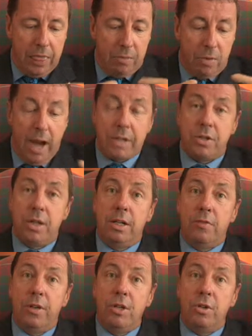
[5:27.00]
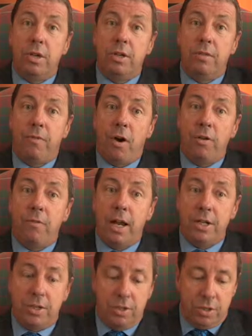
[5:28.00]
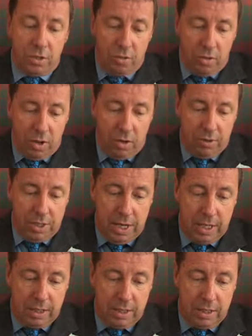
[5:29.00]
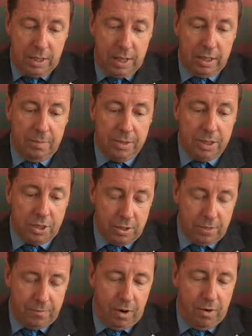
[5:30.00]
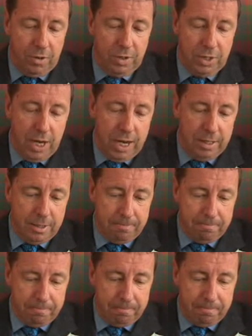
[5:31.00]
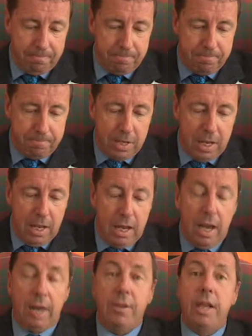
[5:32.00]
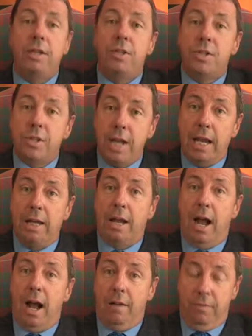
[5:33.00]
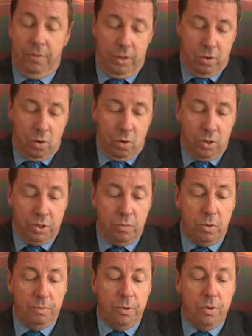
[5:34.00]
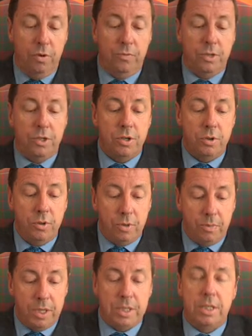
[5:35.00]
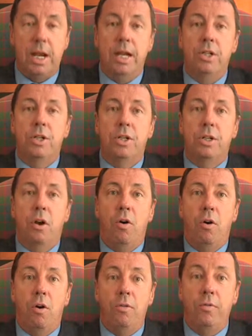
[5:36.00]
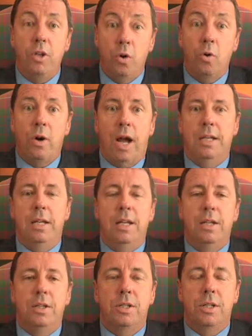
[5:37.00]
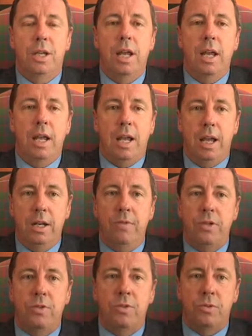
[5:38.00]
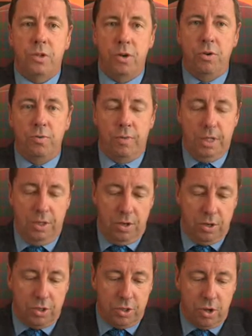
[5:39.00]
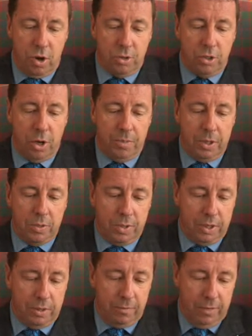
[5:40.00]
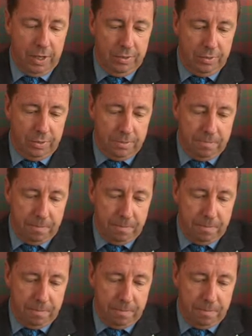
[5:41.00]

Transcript: the rights of the individual in the foreign relations law context, and the position of the foreign state. And then in the second half of the course, we'll move to the presentation of your ideas, individual student research on hot topics within the field.